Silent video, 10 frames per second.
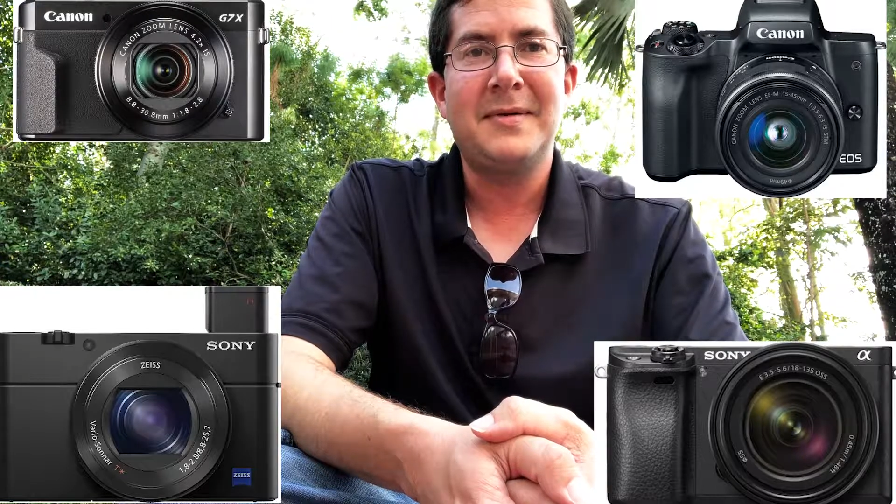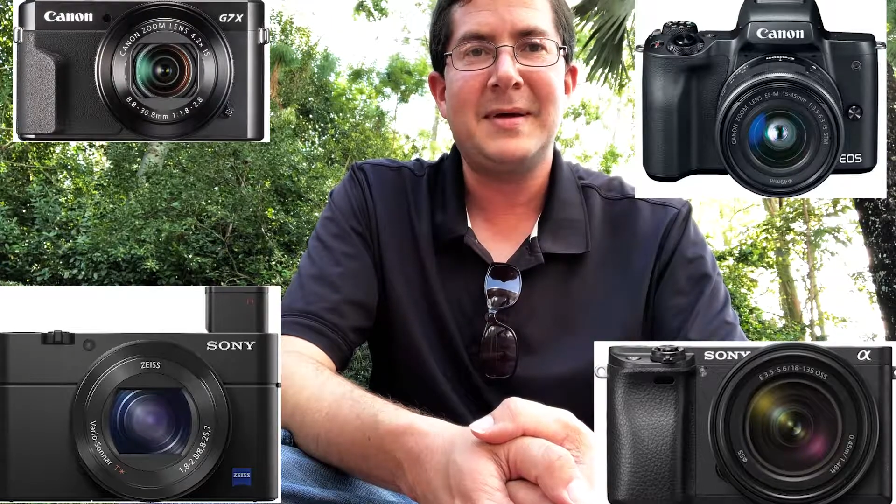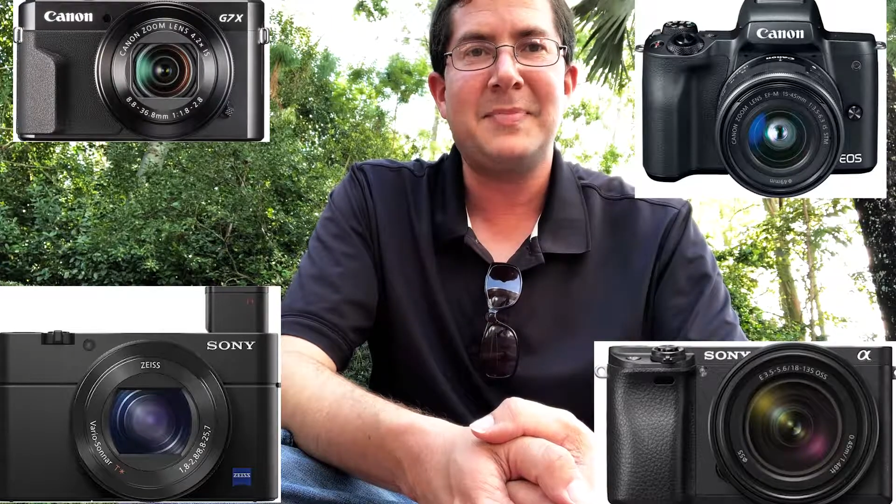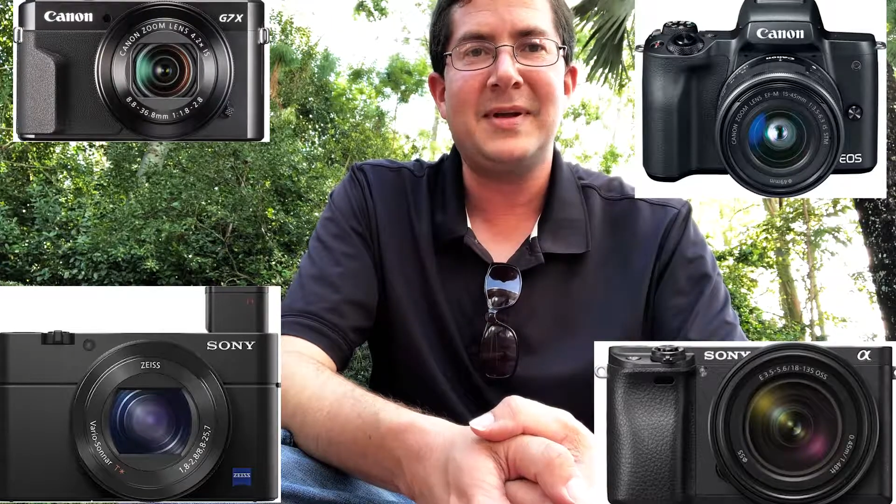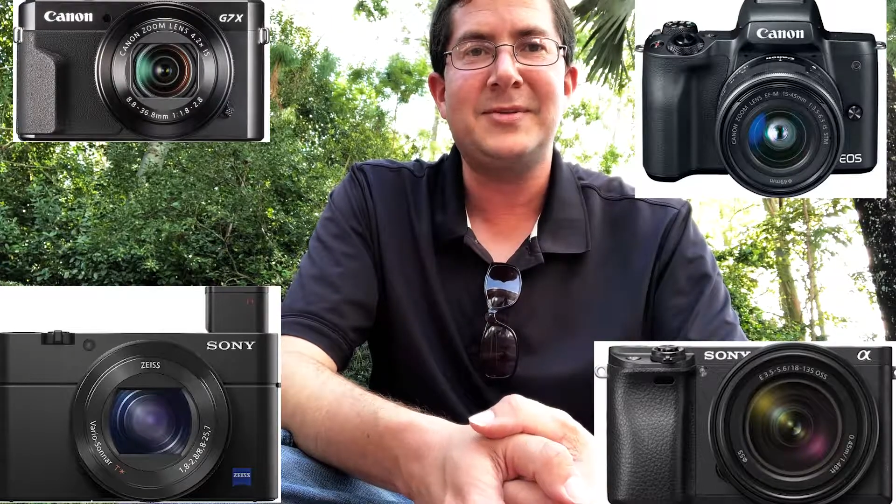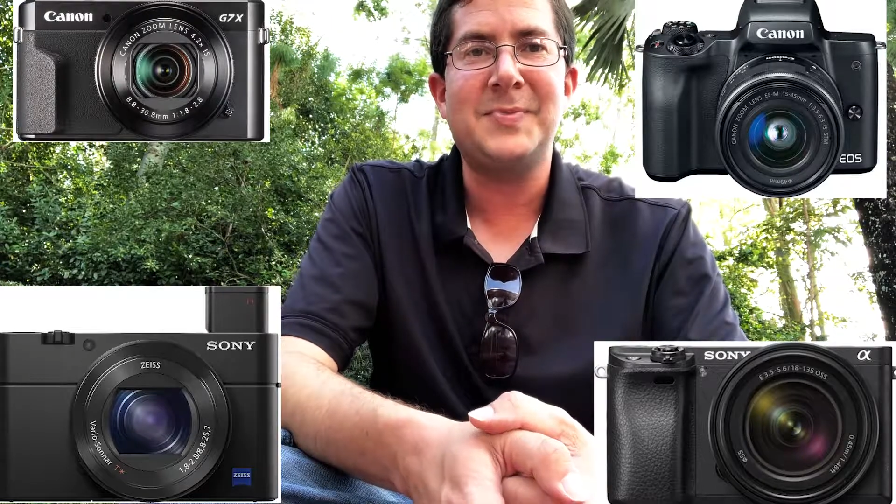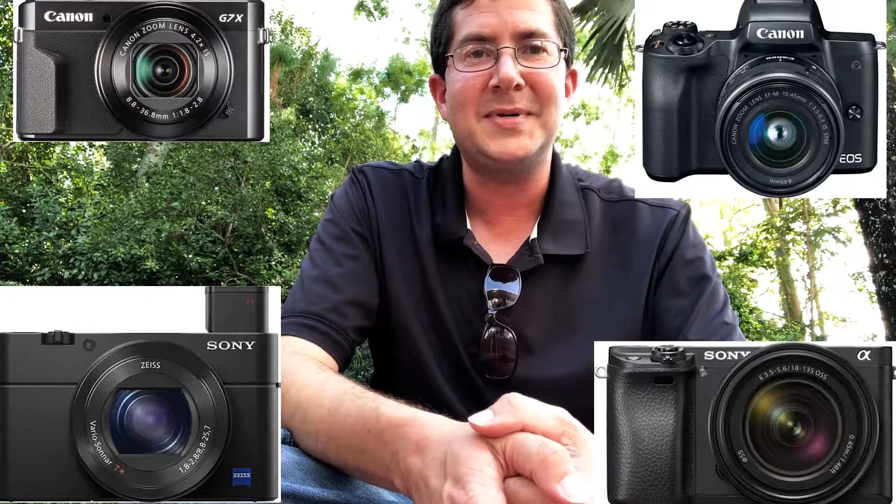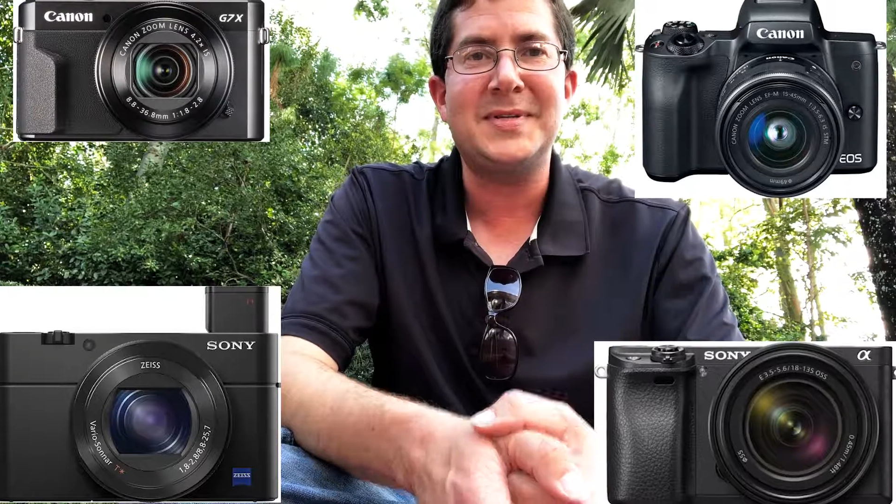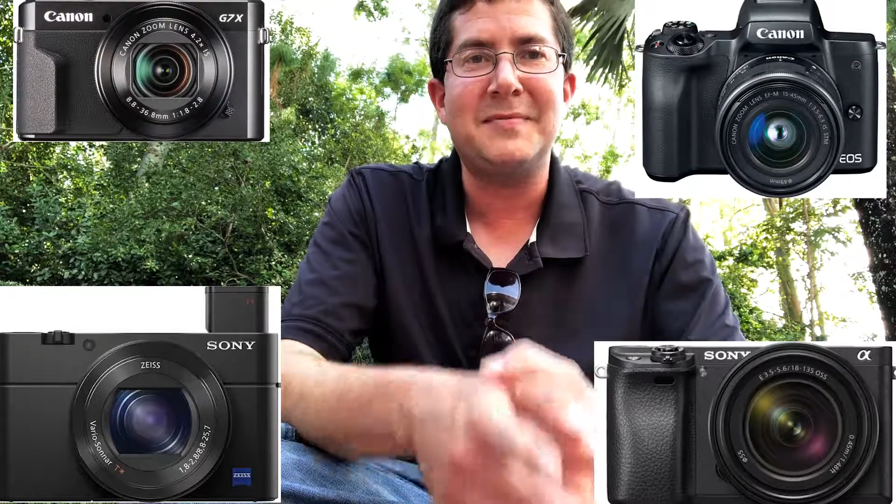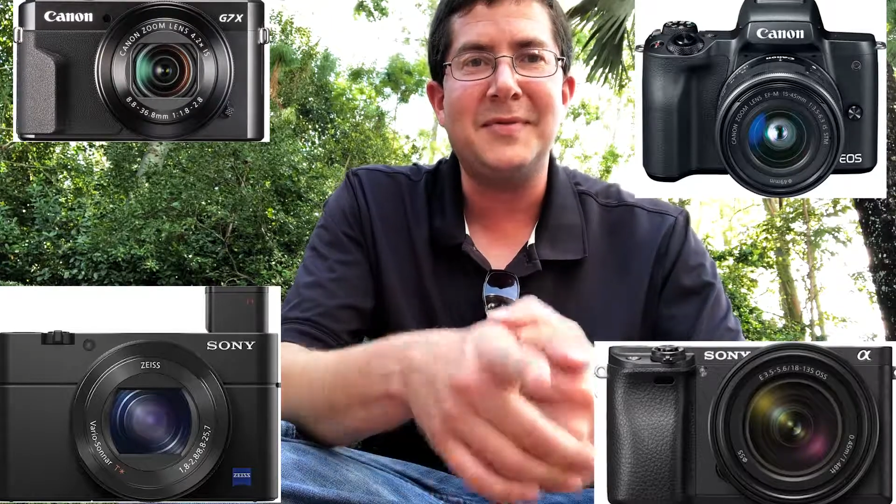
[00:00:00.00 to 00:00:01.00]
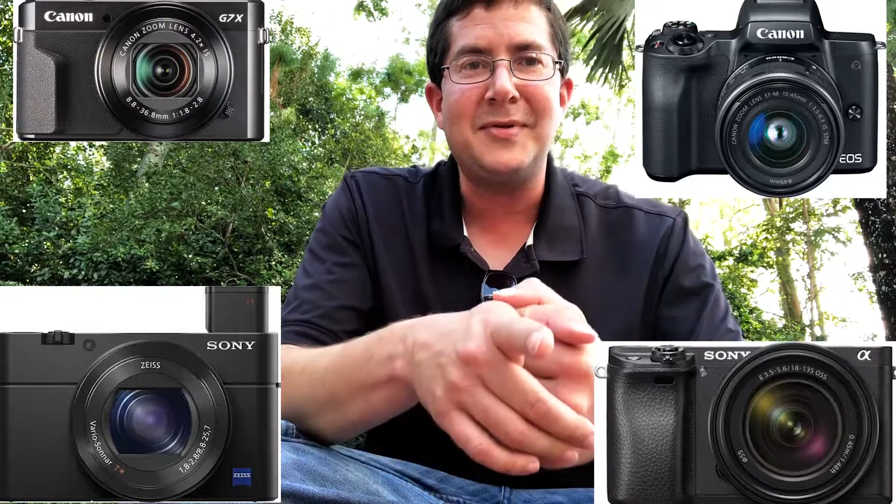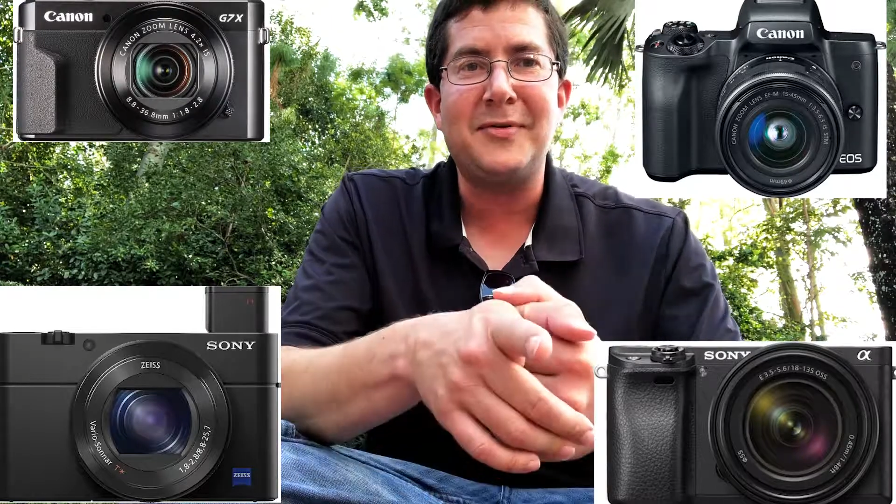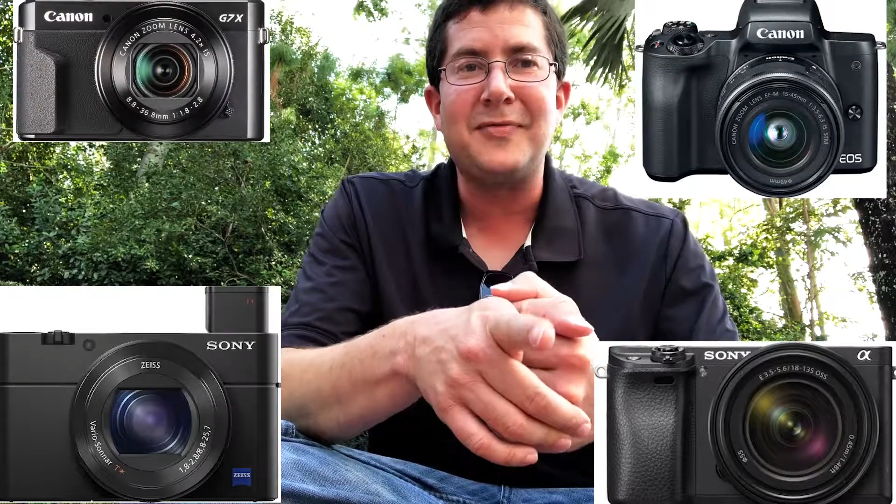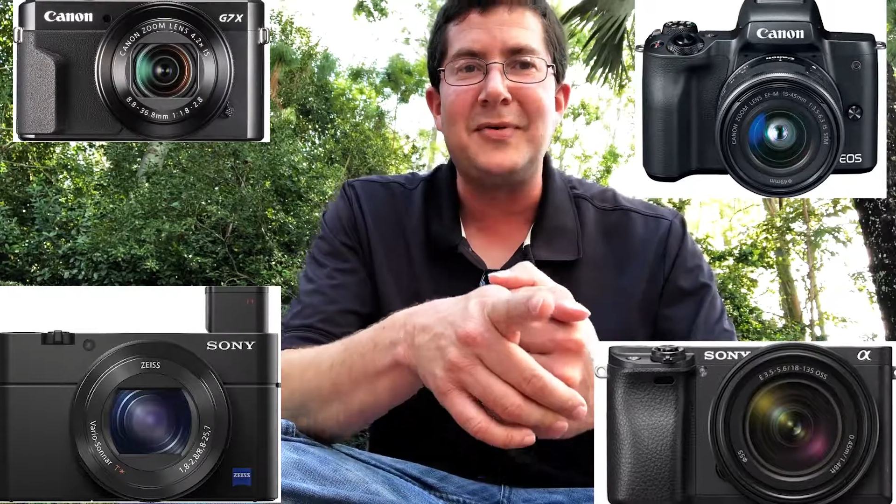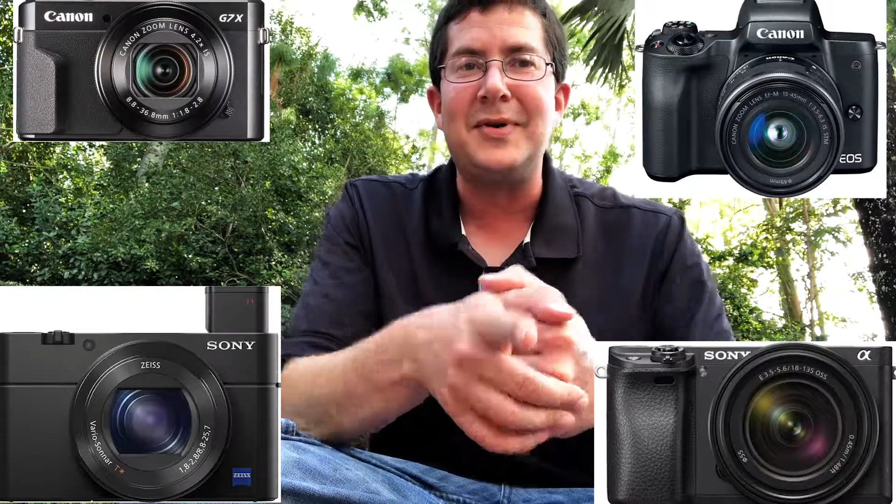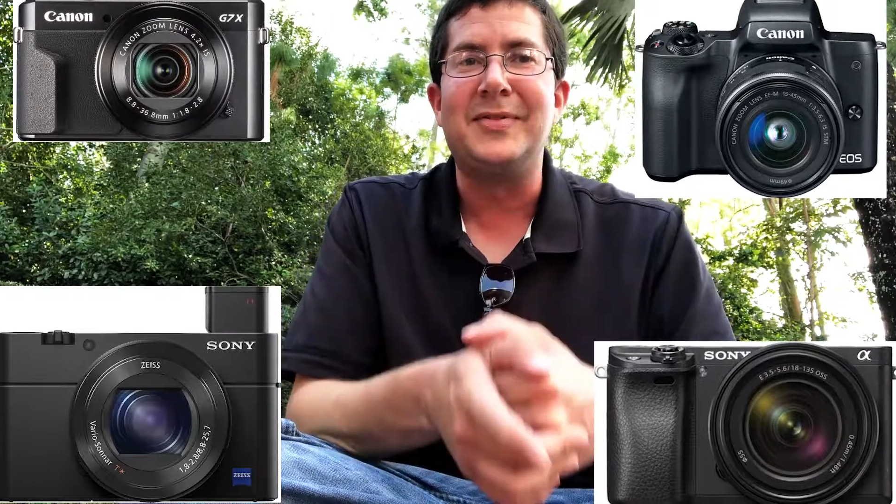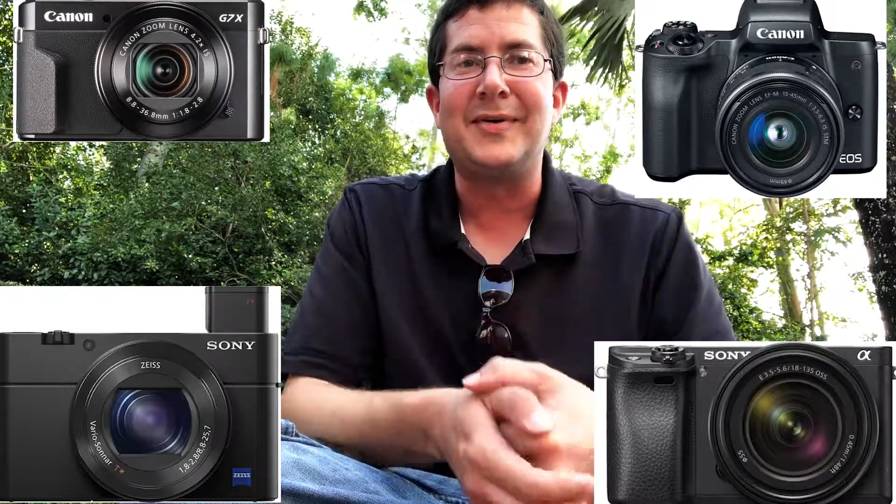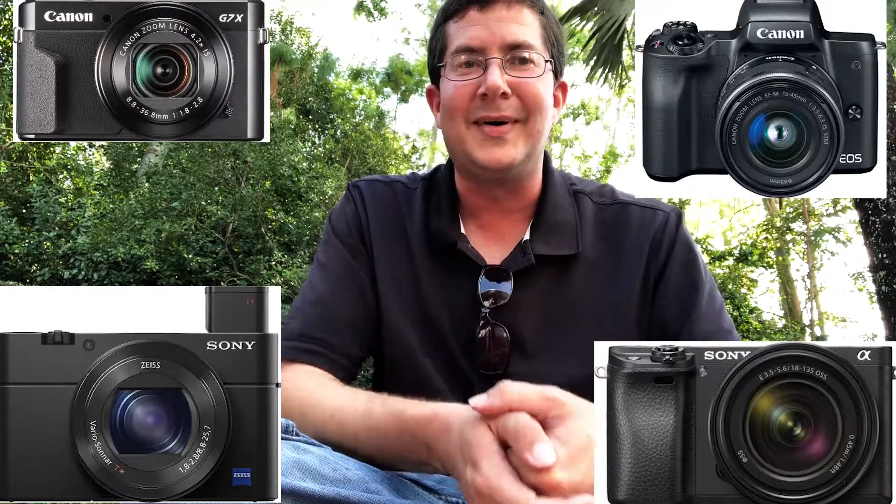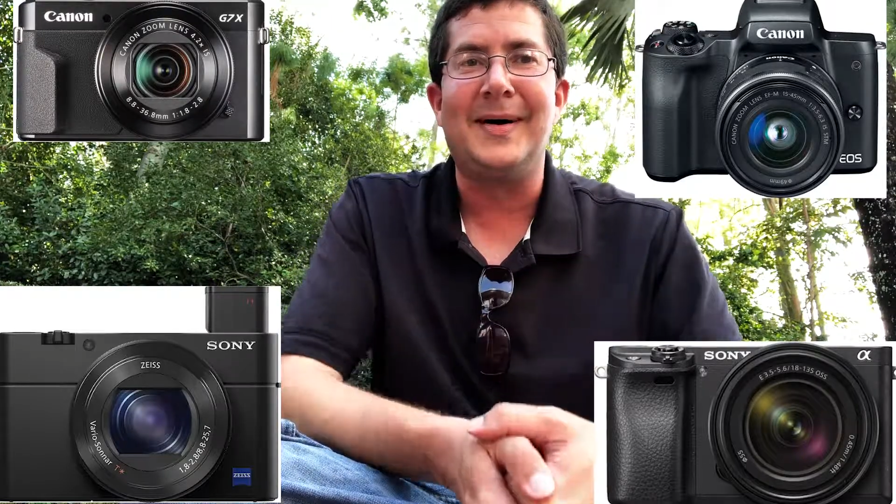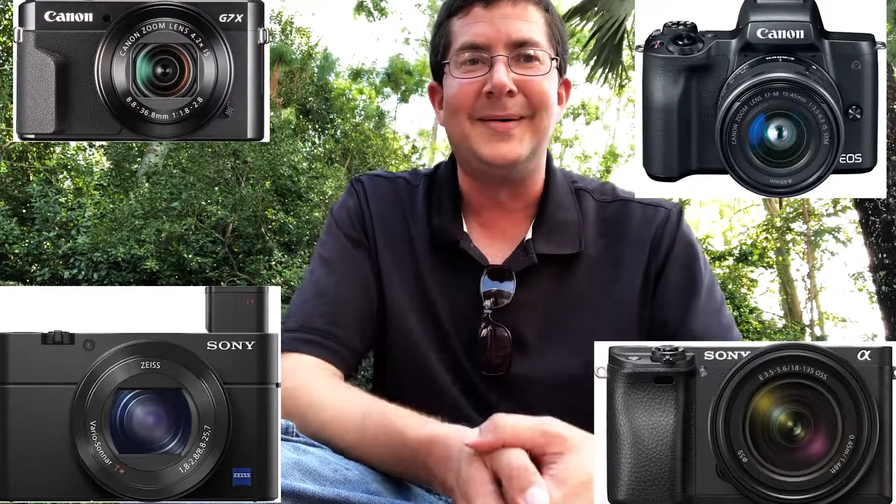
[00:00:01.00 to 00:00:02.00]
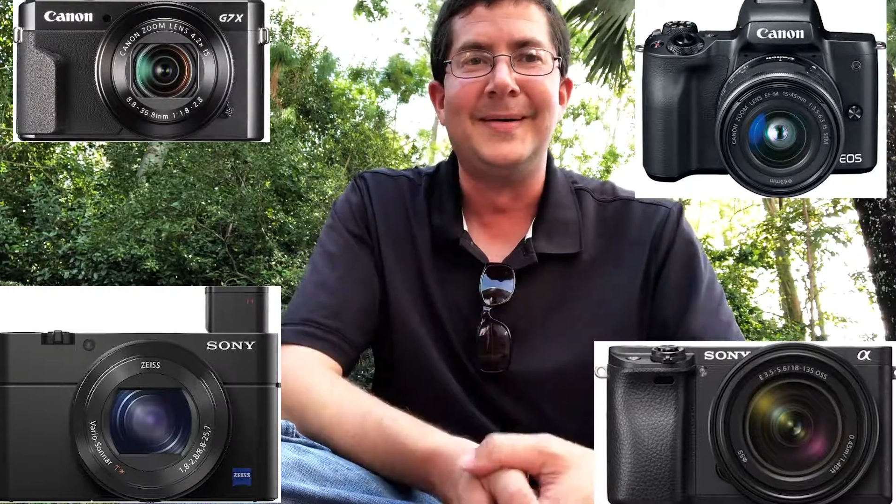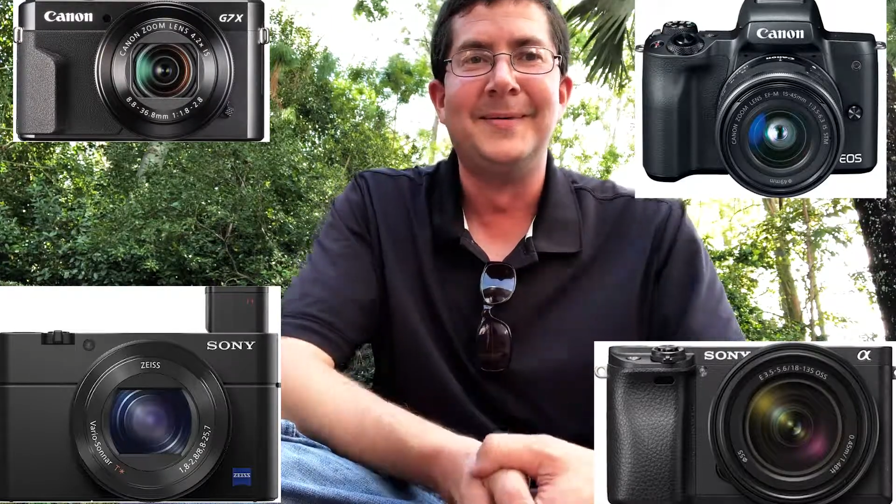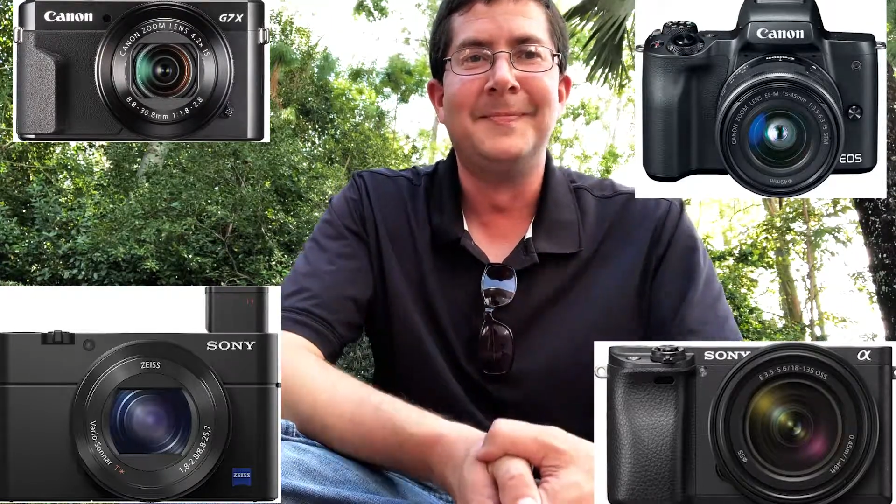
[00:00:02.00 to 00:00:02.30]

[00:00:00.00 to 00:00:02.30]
Yeah, but that's because I have a little phone on the ground.